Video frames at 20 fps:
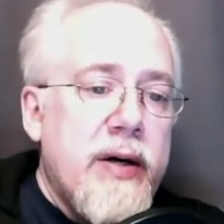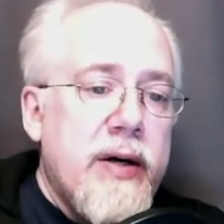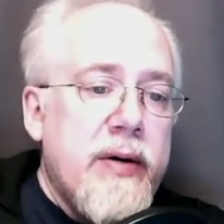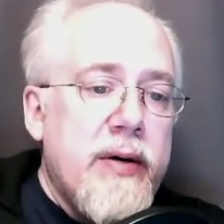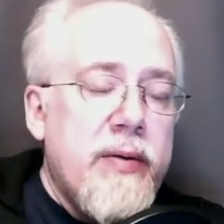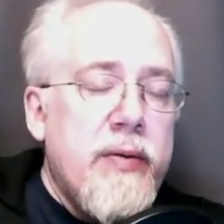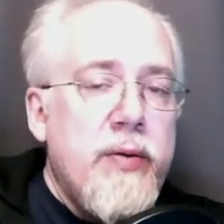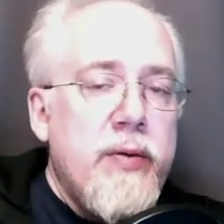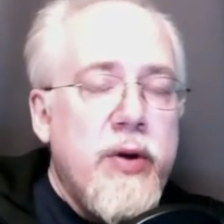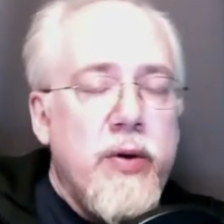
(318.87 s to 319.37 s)

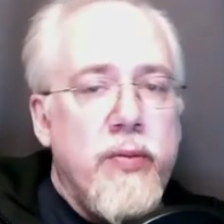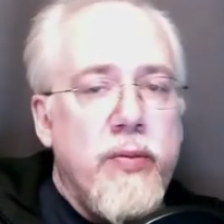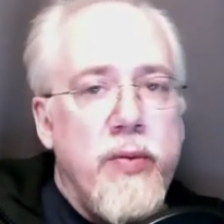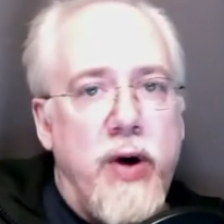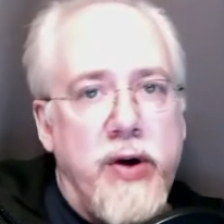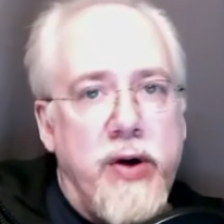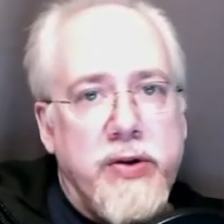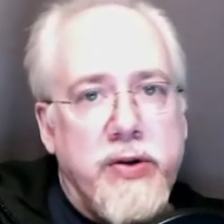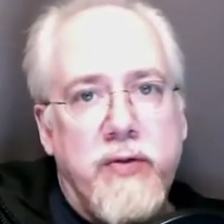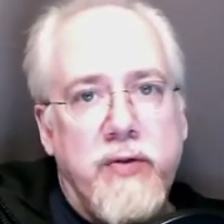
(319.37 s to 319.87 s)
you
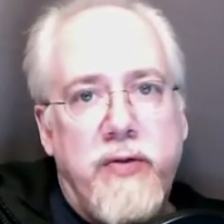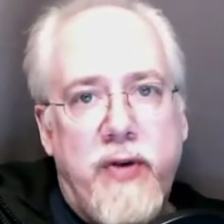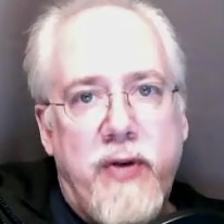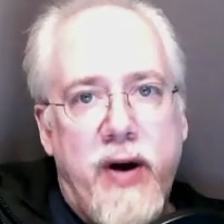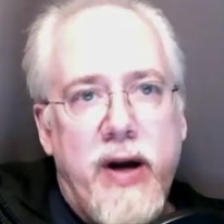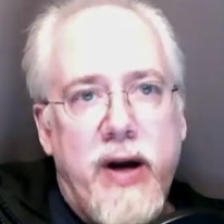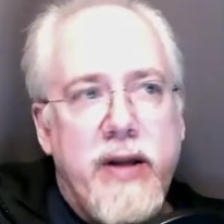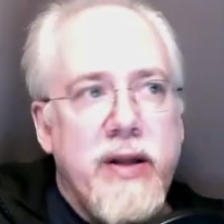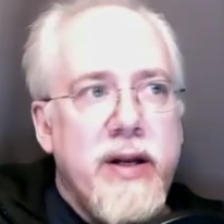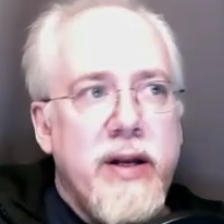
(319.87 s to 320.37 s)
also
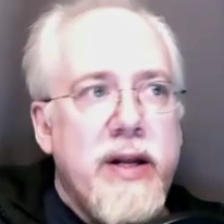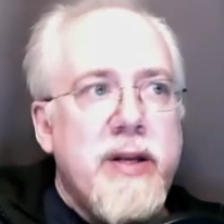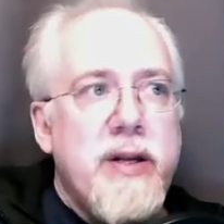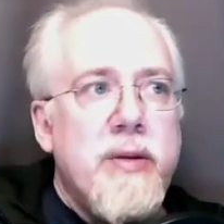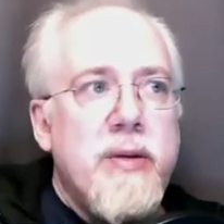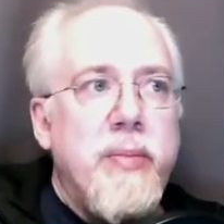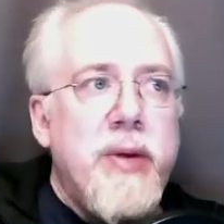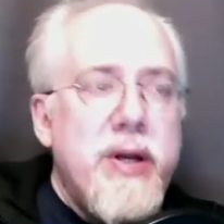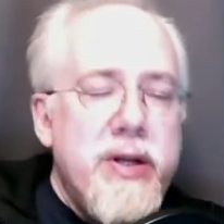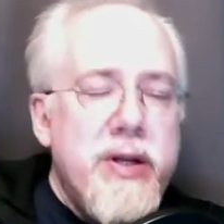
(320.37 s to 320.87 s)
find that
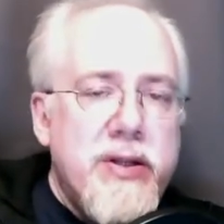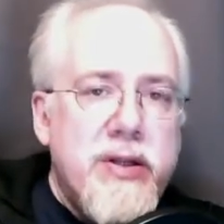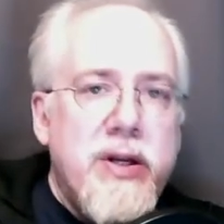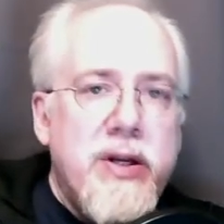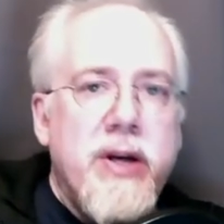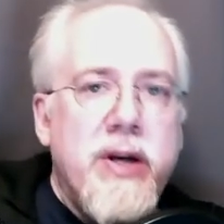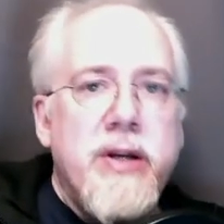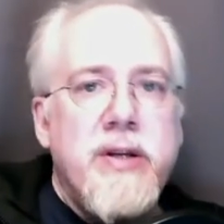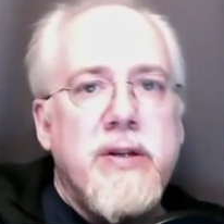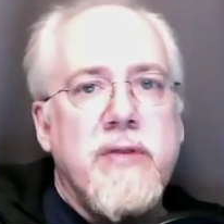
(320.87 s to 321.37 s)
independent
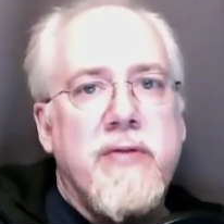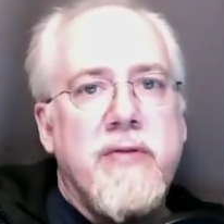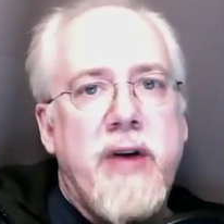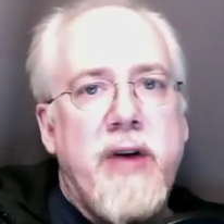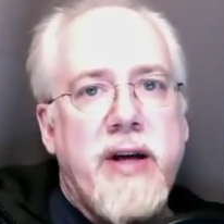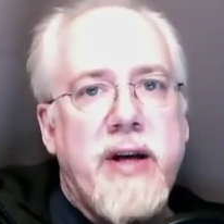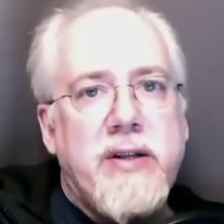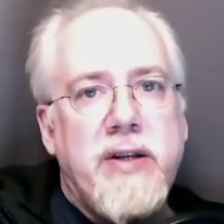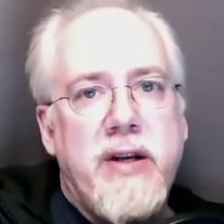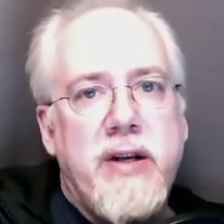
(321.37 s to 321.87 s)
studies of
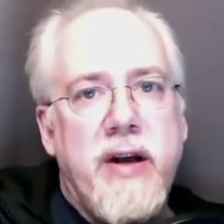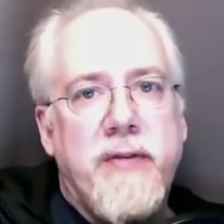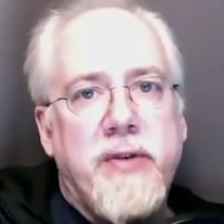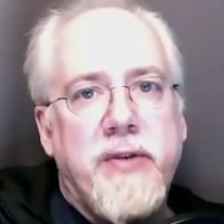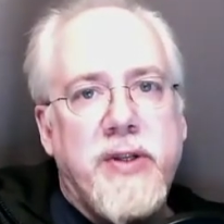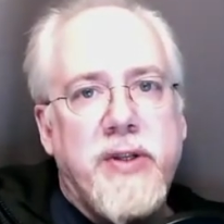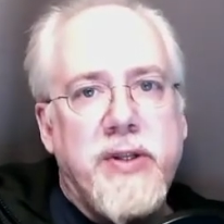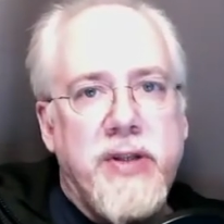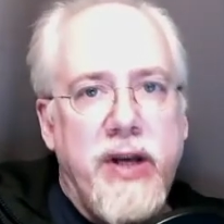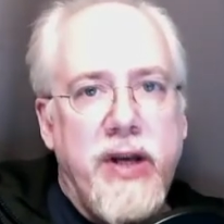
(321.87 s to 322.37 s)
vaccine
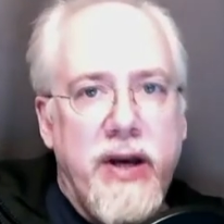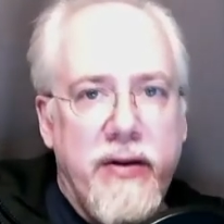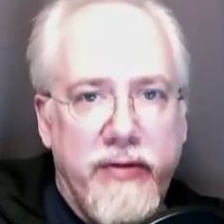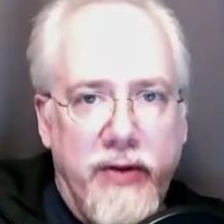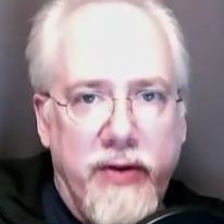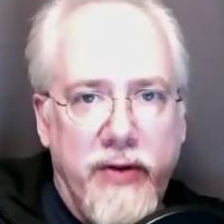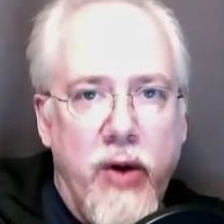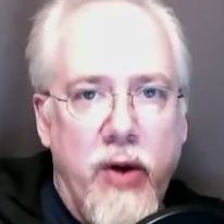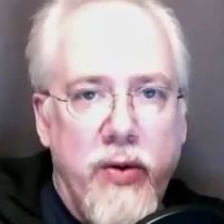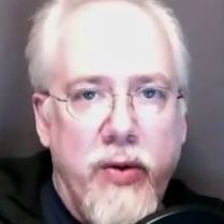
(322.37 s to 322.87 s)
efficacy have
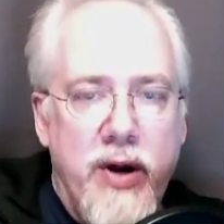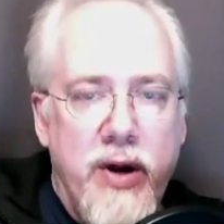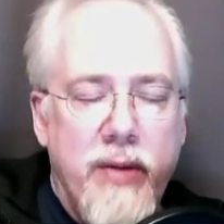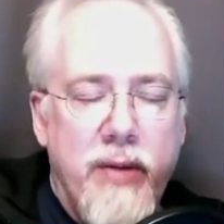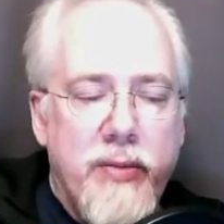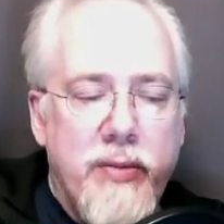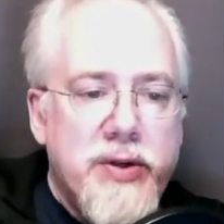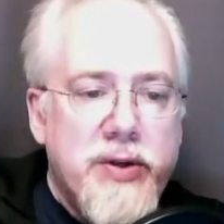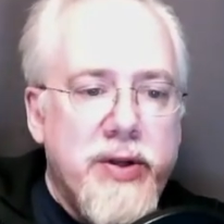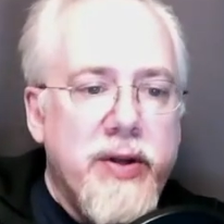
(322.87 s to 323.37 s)
lower
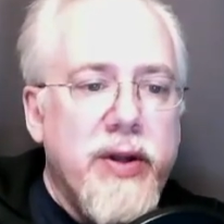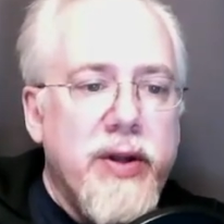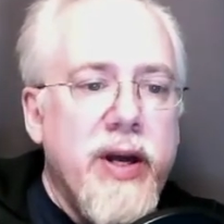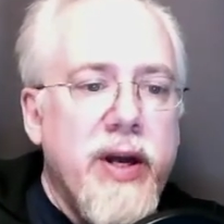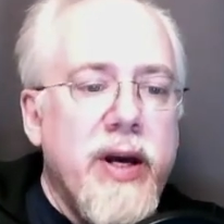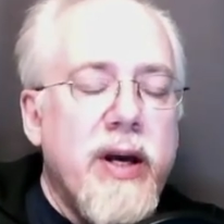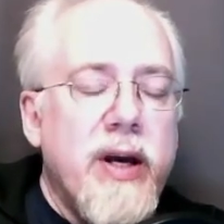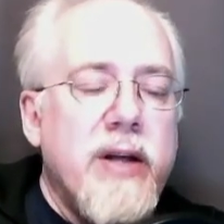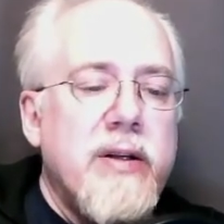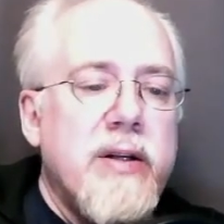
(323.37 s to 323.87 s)
numbers than
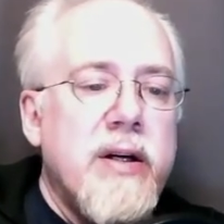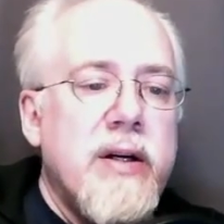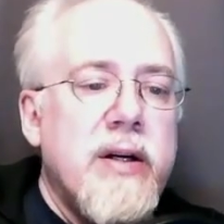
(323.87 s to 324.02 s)
that.